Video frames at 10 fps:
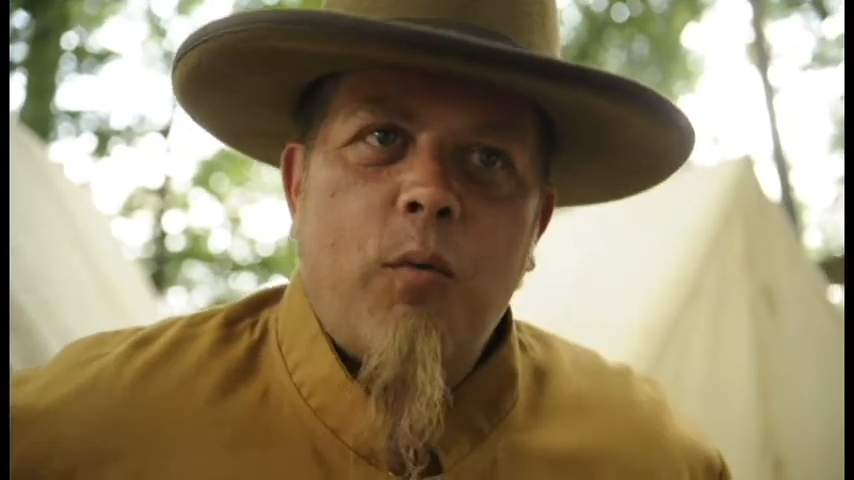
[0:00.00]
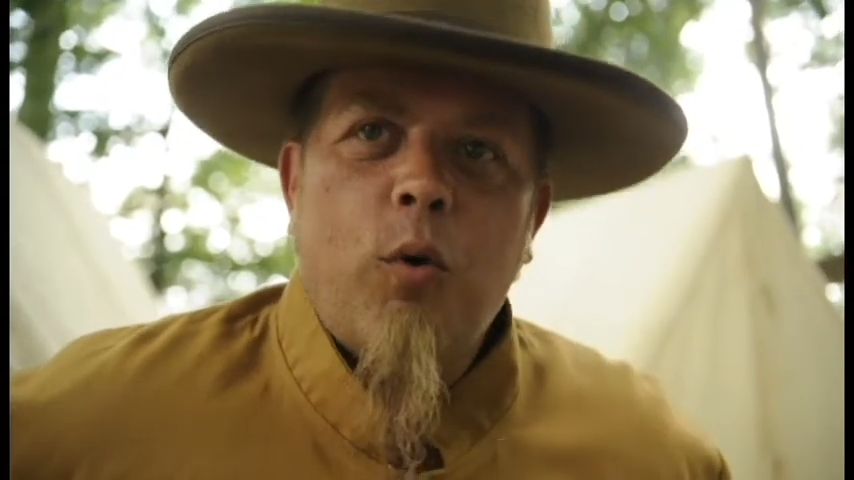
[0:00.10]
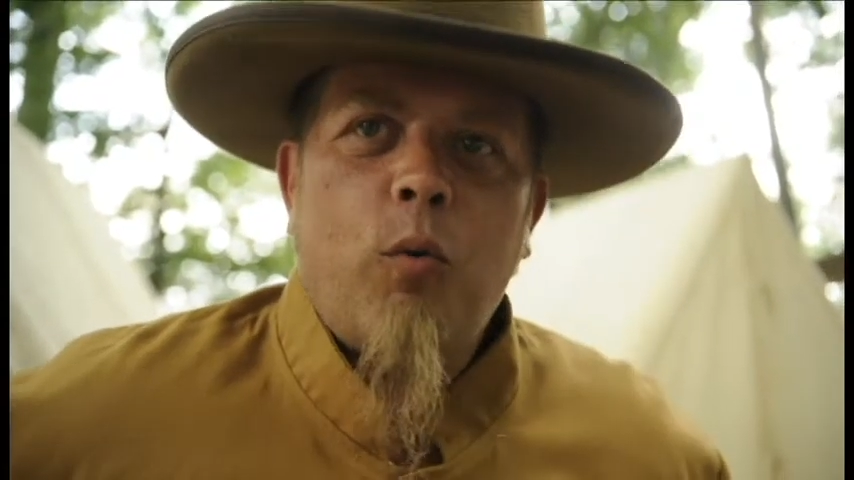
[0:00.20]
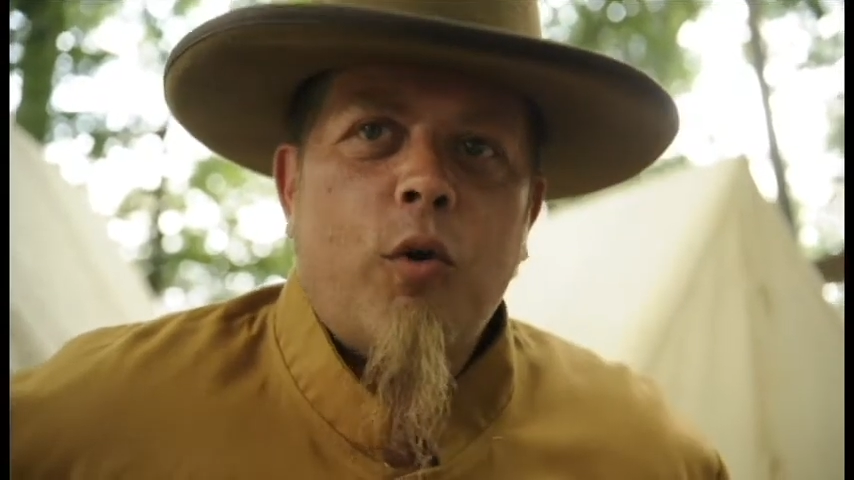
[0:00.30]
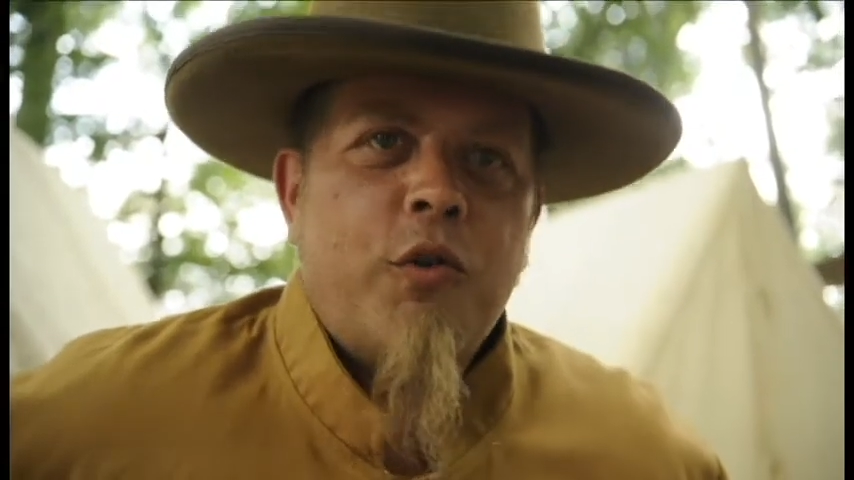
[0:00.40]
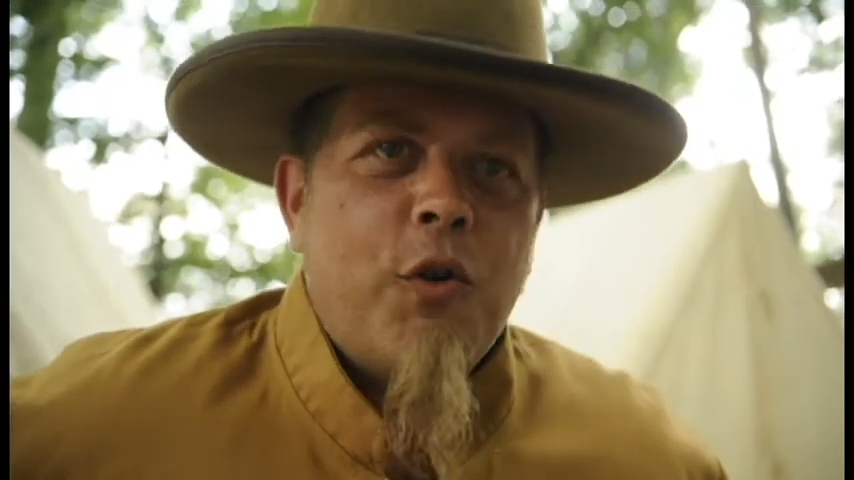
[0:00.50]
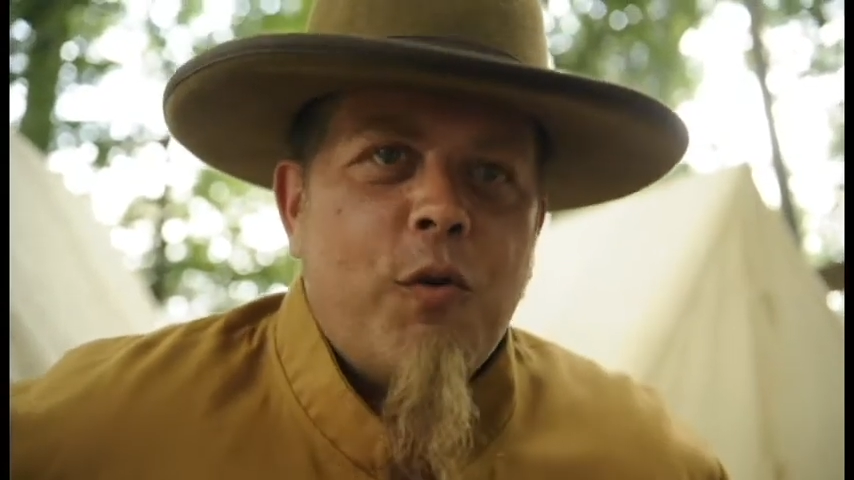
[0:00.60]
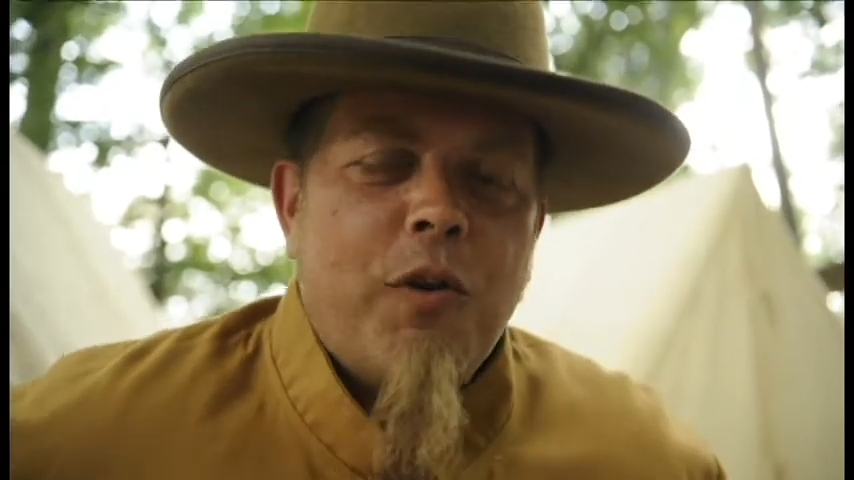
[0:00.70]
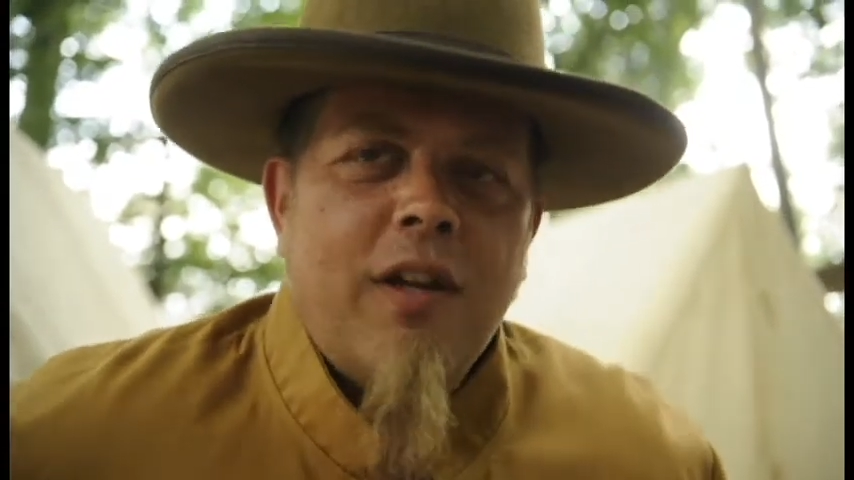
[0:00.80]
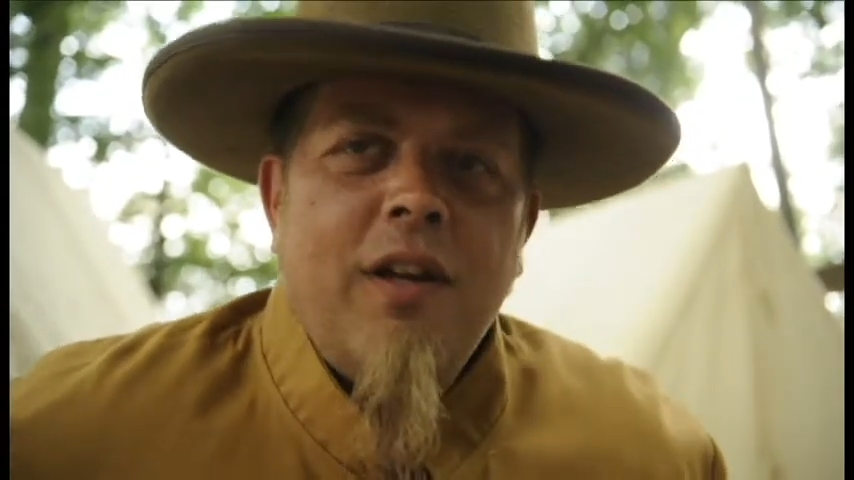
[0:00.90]
World War
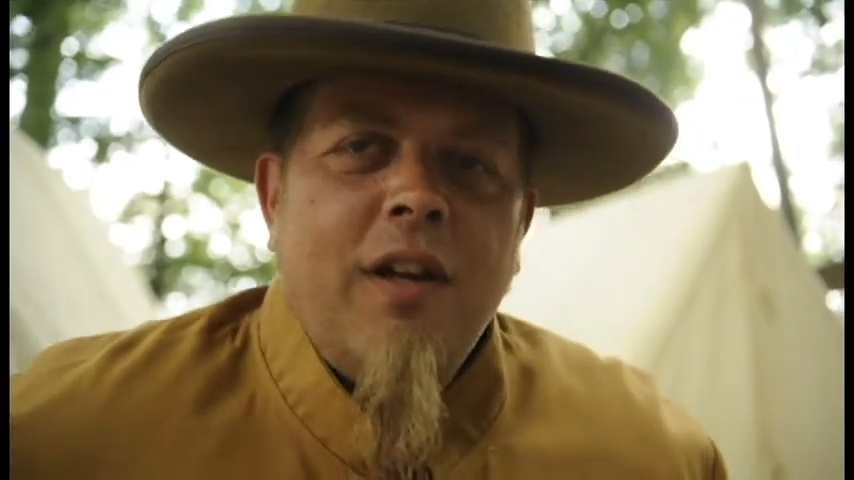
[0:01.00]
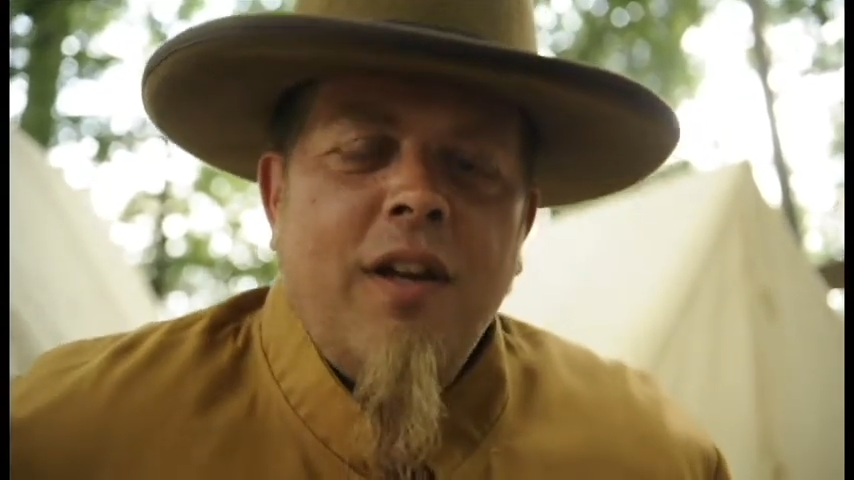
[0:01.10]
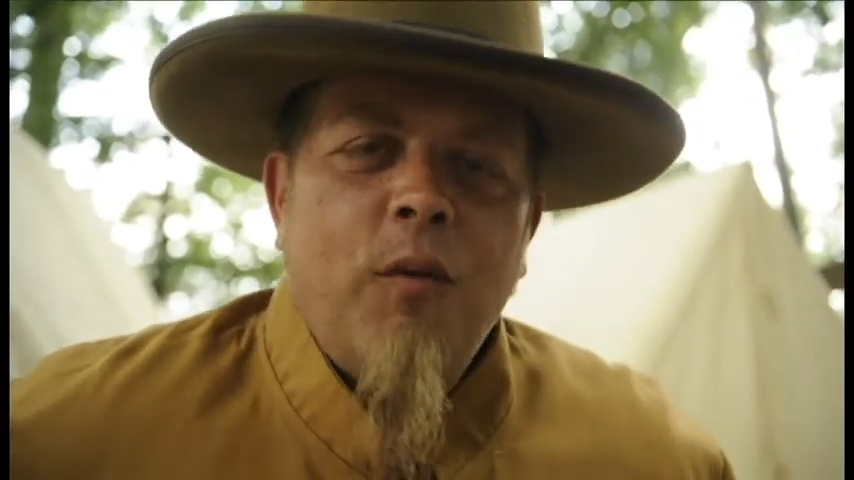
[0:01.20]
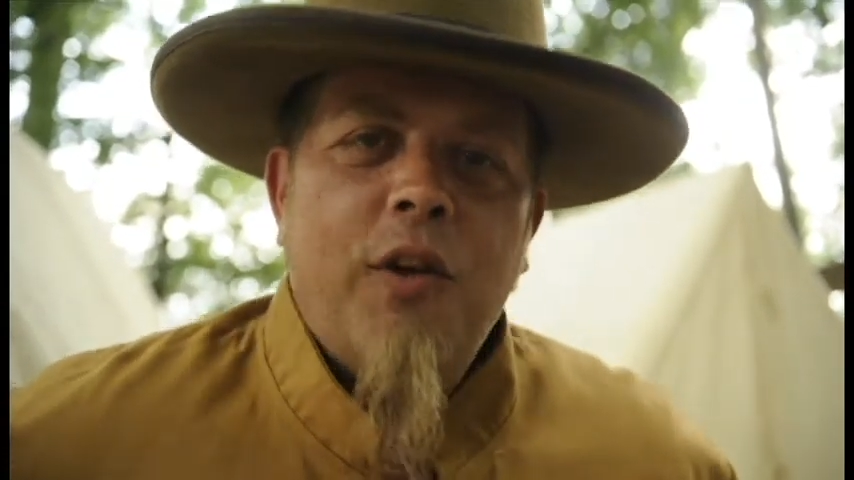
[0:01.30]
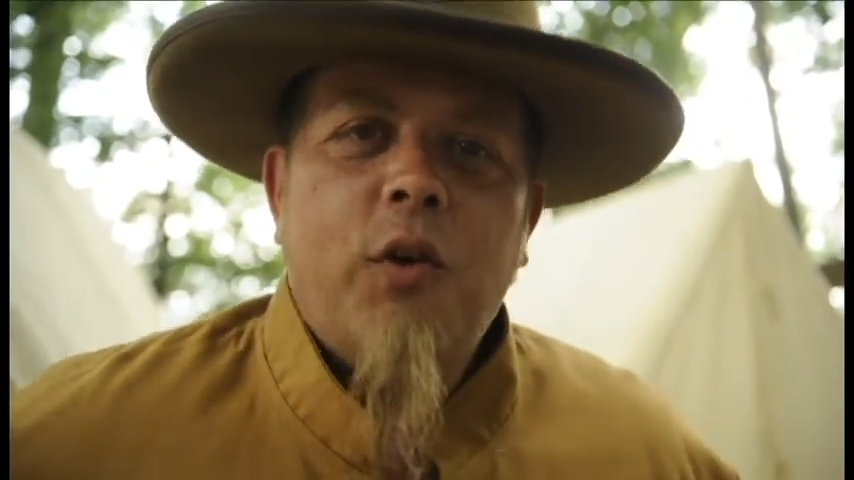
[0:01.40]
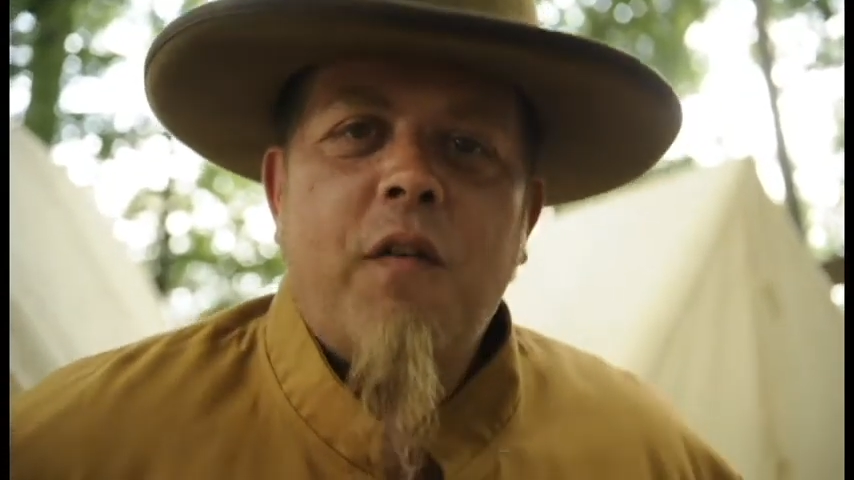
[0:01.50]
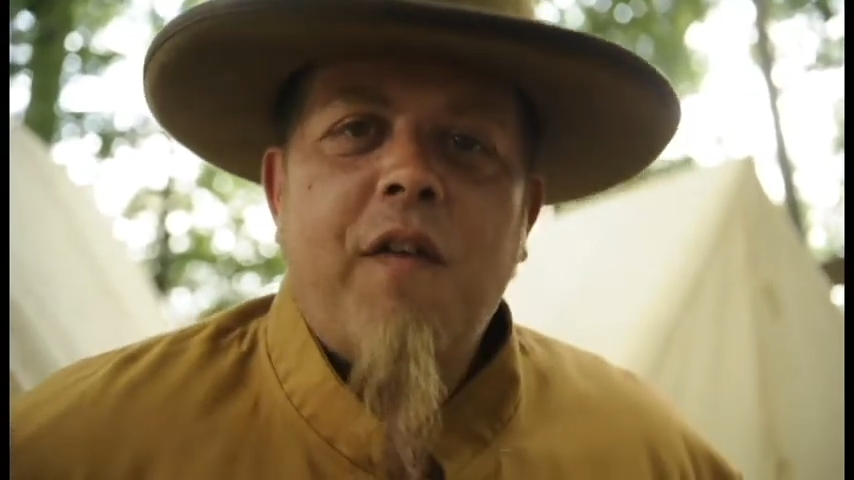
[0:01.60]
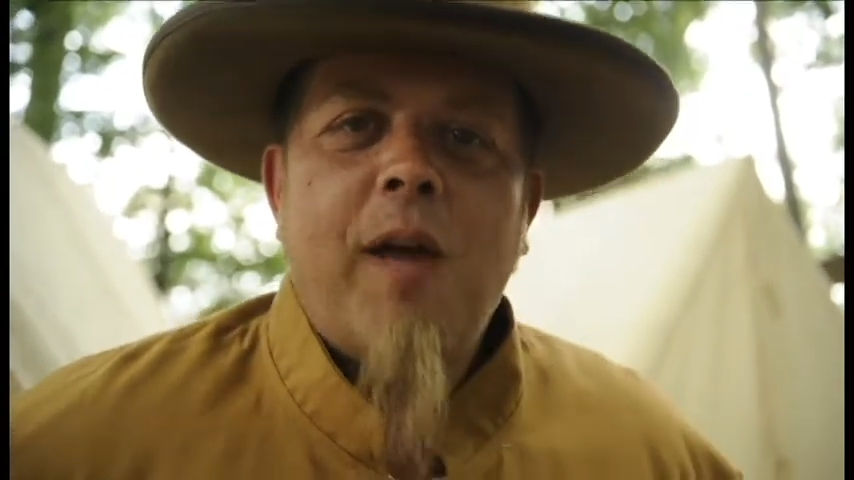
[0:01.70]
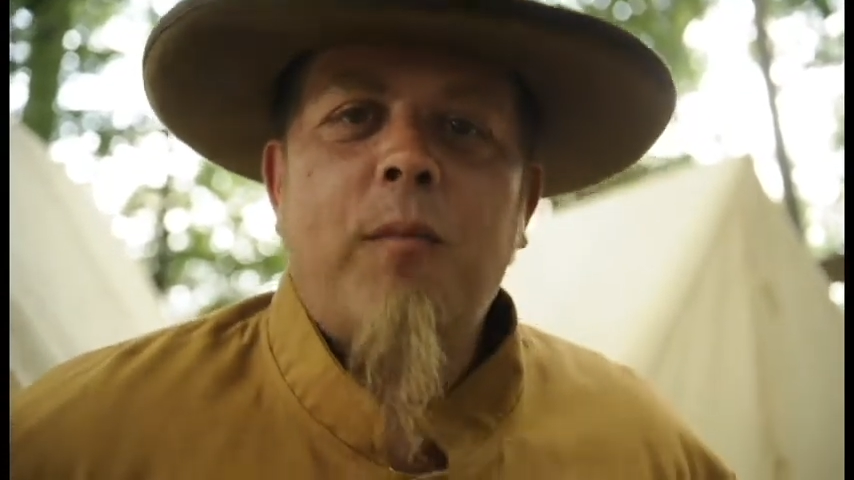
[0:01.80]
II, and we'd go to family